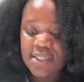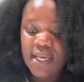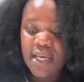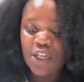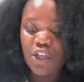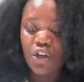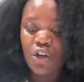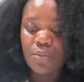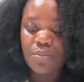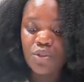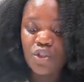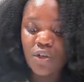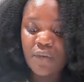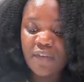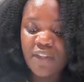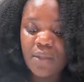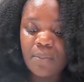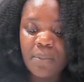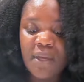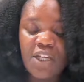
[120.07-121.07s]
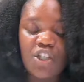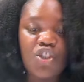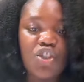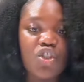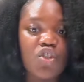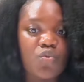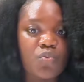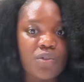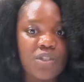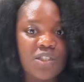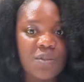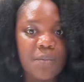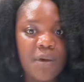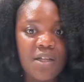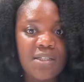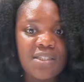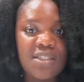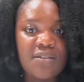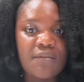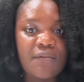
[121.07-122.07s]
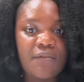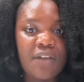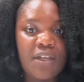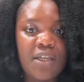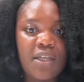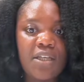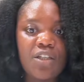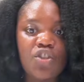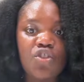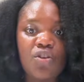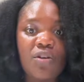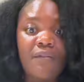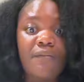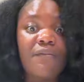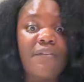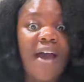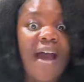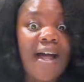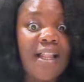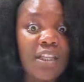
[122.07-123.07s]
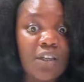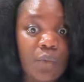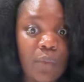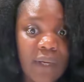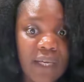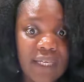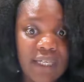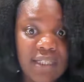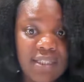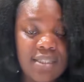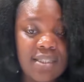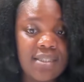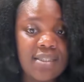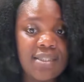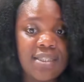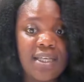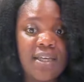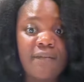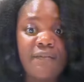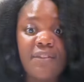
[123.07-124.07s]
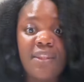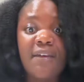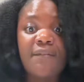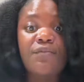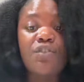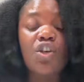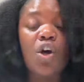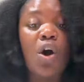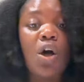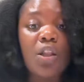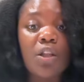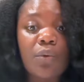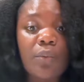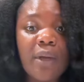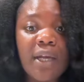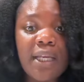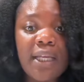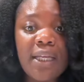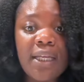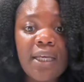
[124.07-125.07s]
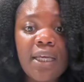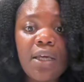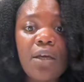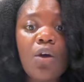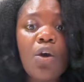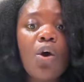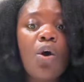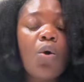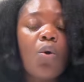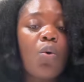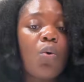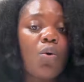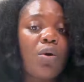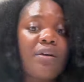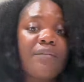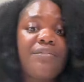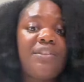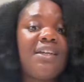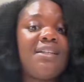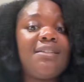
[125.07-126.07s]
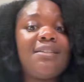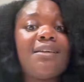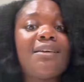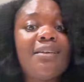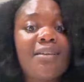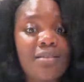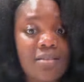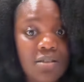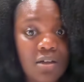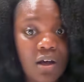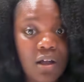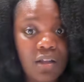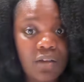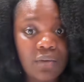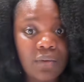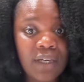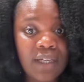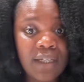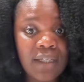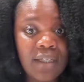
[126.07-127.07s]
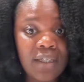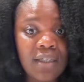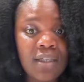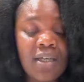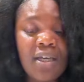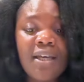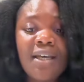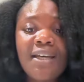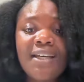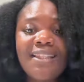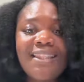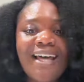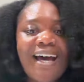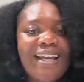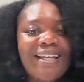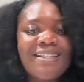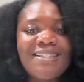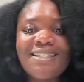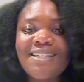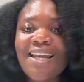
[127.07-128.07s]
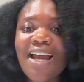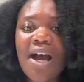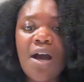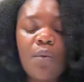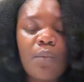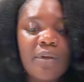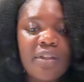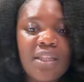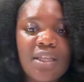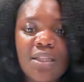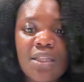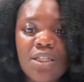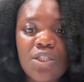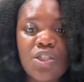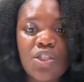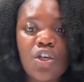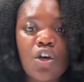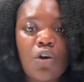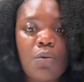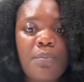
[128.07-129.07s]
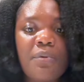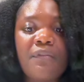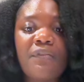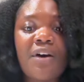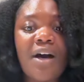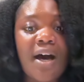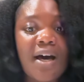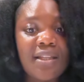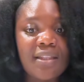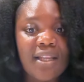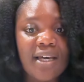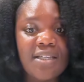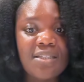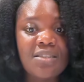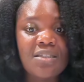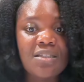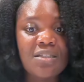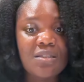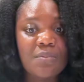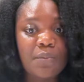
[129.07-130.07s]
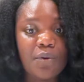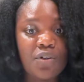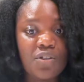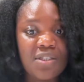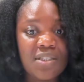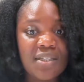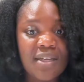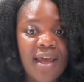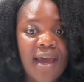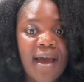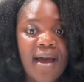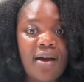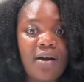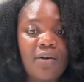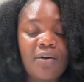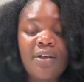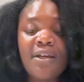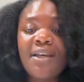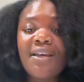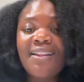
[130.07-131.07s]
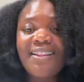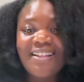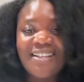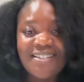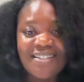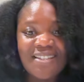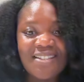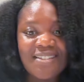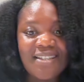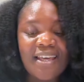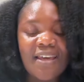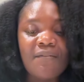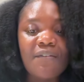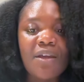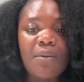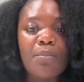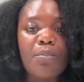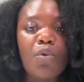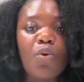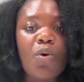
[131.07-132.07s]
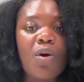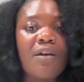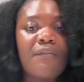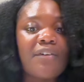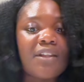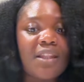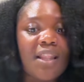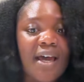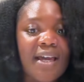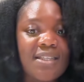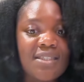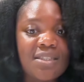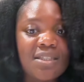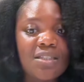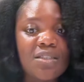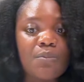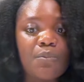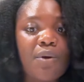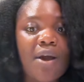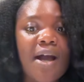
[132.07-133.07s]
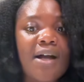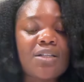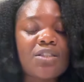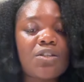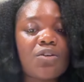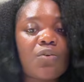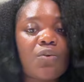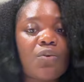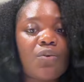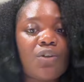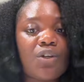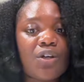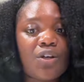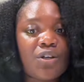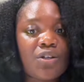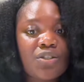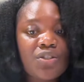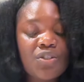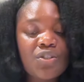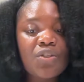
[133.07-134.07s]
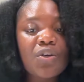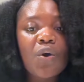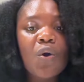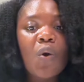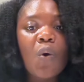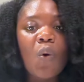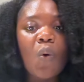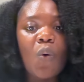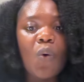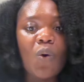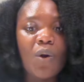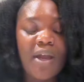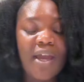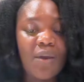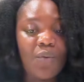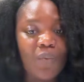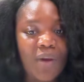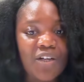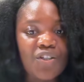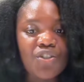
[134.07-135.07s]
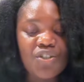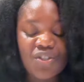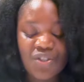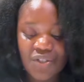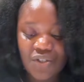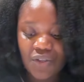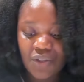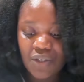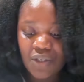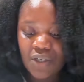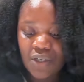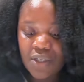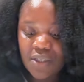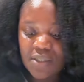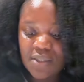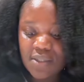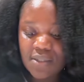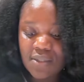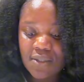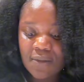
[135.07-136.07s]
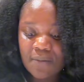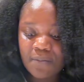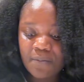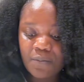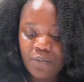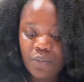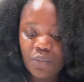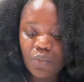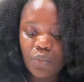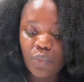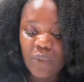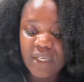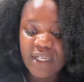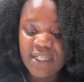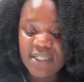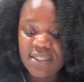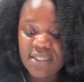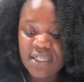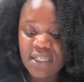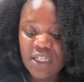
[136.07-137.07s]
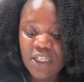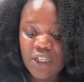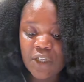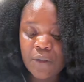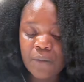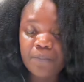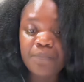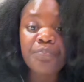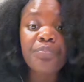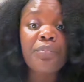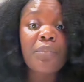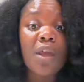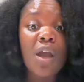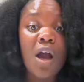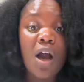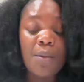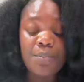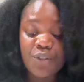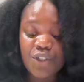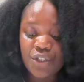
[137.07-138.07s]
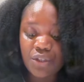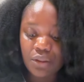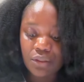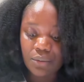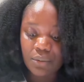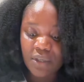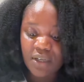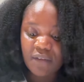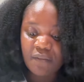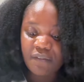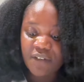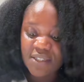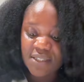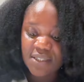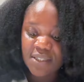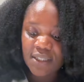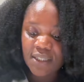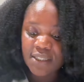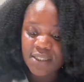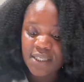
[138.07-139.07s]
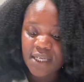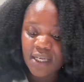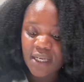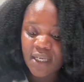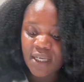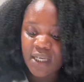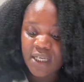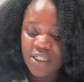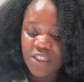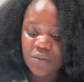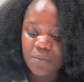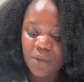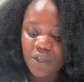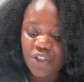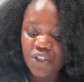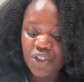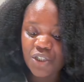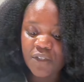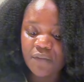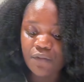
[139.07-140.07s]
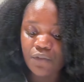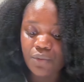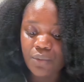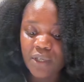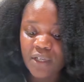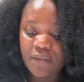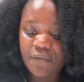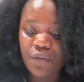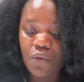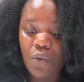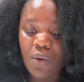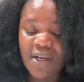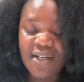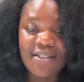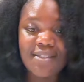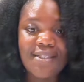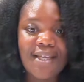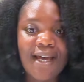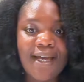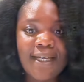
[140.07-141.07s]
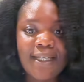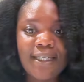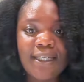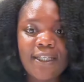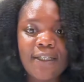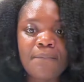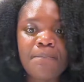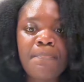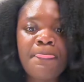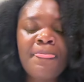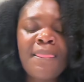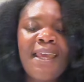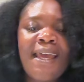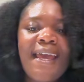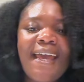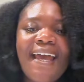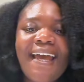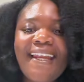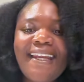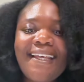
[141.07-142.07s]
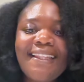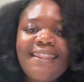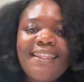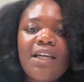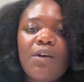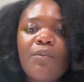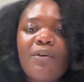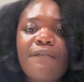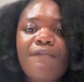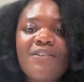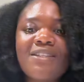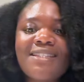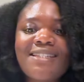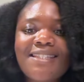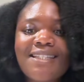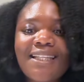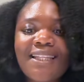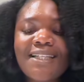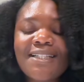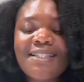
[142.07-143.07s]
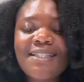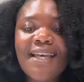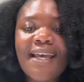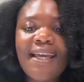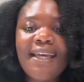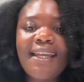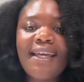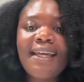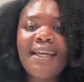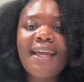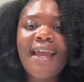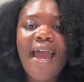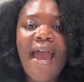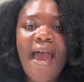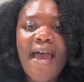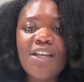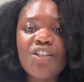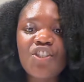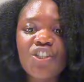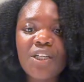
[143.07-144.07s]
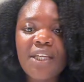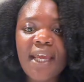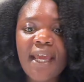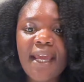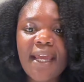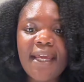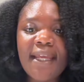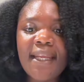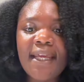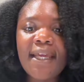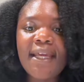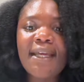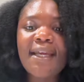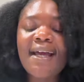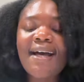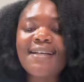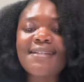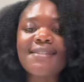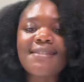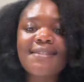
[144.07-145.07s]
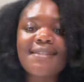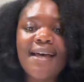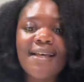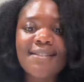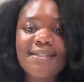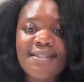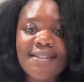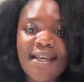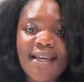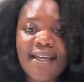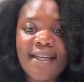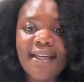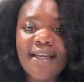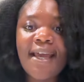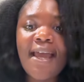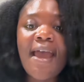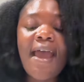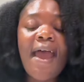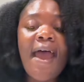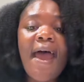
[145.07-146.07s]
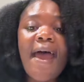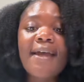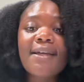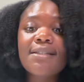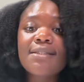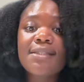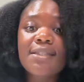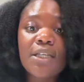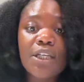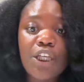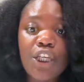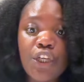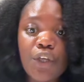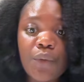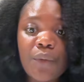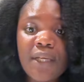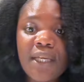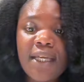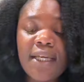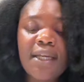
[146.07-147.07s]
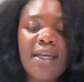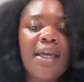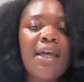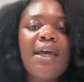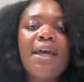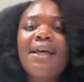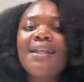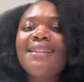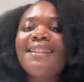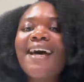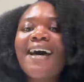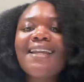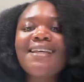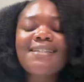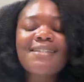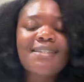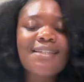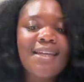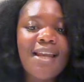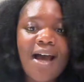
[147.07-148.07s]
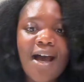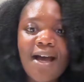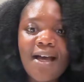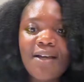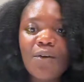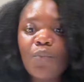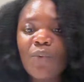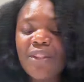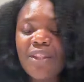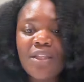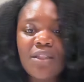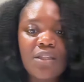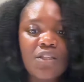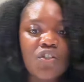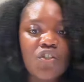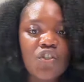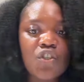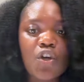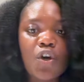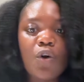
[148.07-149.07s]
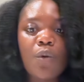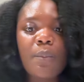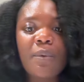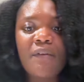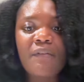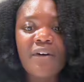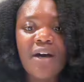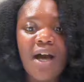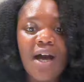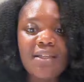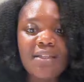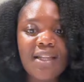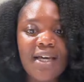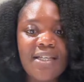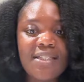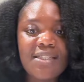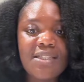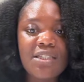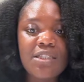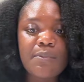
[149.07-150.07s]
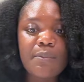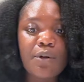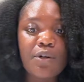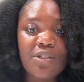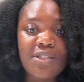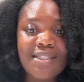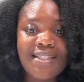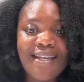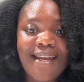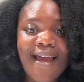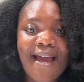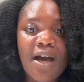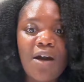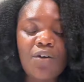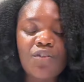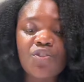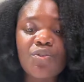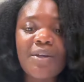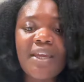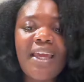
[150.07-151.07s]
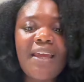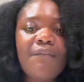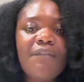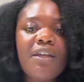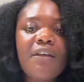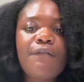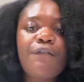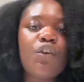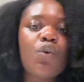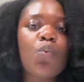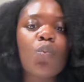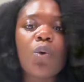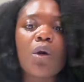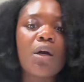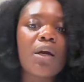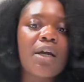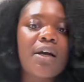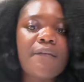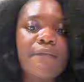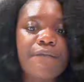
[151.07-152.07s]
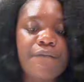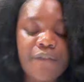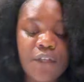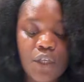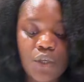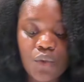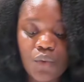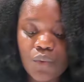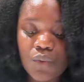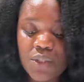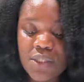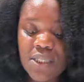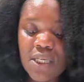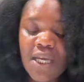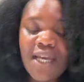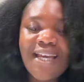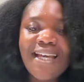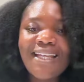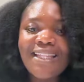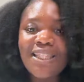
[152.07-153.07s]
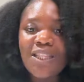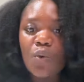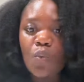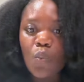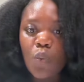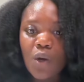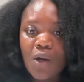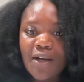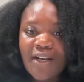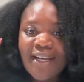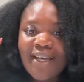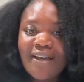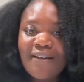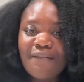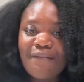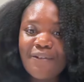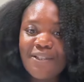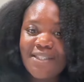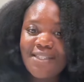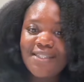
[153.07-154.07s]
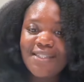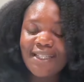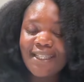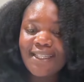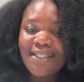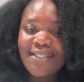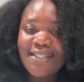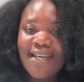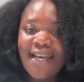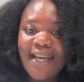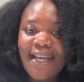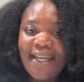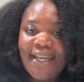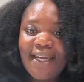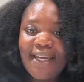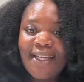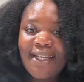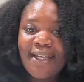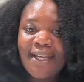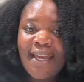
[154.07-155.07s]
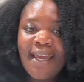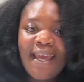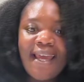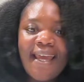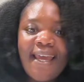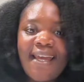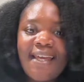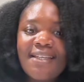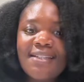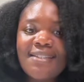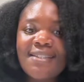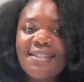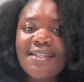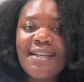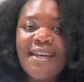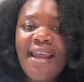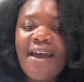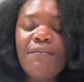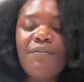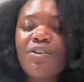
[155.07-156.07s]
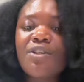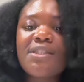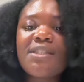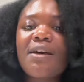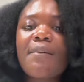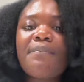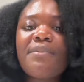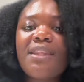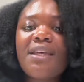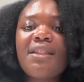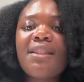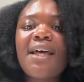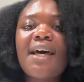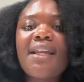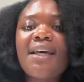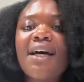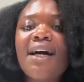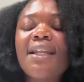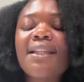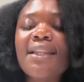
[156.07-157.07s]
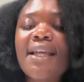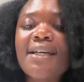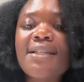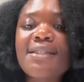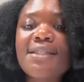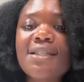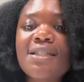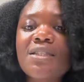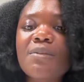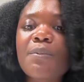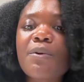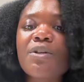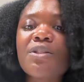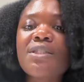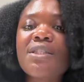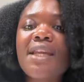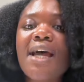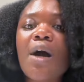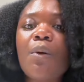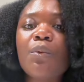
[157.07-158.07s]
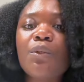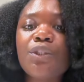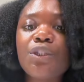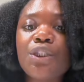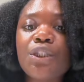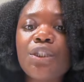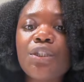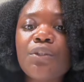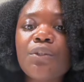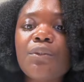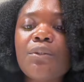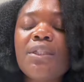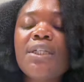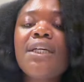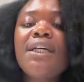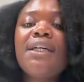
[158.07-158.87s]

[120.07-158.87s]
saying you're observing the patient's response to feedings. You're evaluating to see if they've tolerated it or if they didn't tolerate it. That is not within the scope of an unlicensed personnel. This is giving more of a licensed practical nurse or a registered nurse. We continue. Option 3, facilitating expression of grief or anxiety. Anything with facilitating, educating, assessing, executing, that is not within the scope of an unlicensed personnel. So even if you were confused, the wording of facilitating is never something that an unlicensed personnel will do.